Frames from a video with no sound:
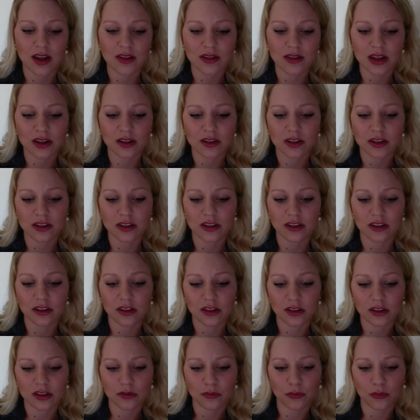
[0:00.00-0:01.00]
think
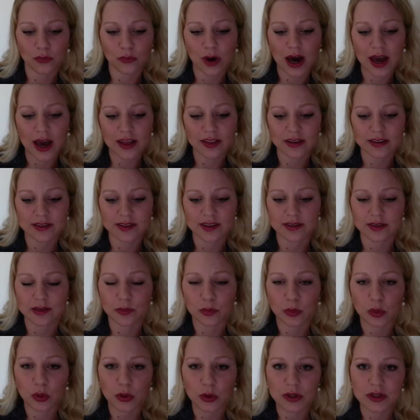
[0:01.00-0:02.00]
why this is
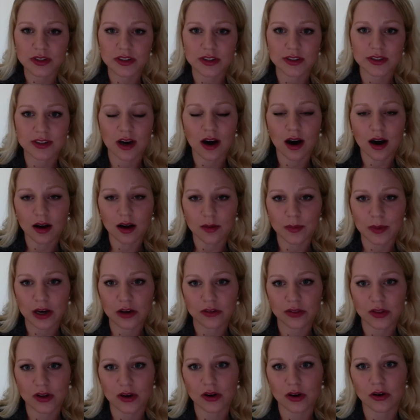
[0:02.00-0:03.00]
important to talk
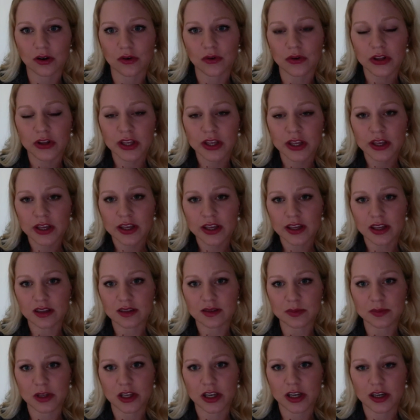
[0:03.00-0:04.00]
about, though,
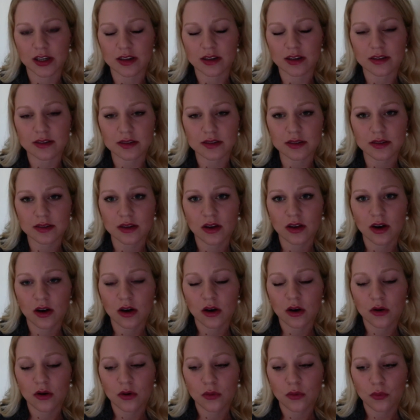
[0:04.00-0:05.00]
is because
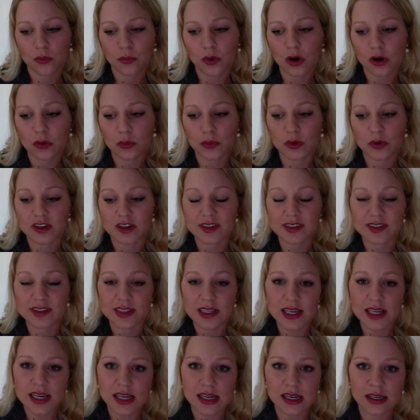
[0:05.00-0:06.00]
what we're
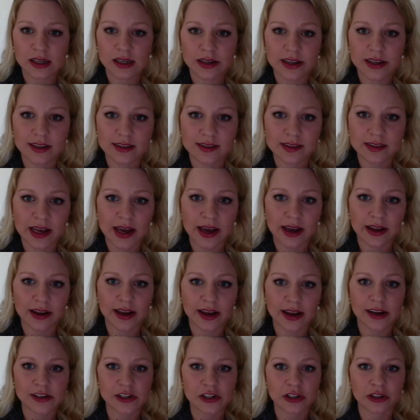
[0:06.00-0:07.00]
seeing is that
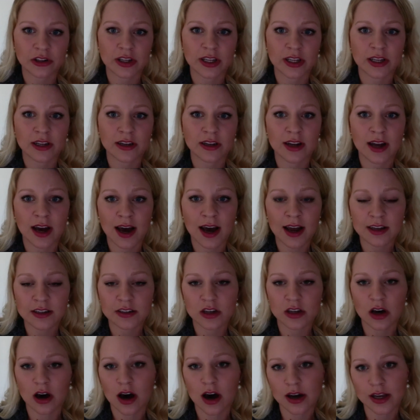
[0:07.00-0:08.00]
actually not
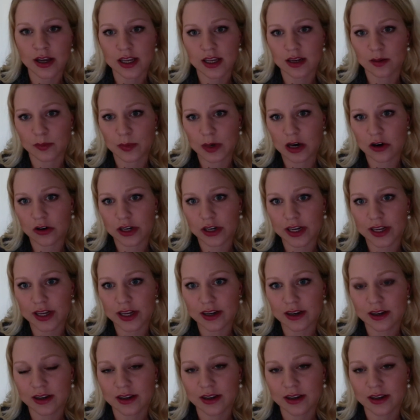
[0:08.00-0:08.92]
talking about it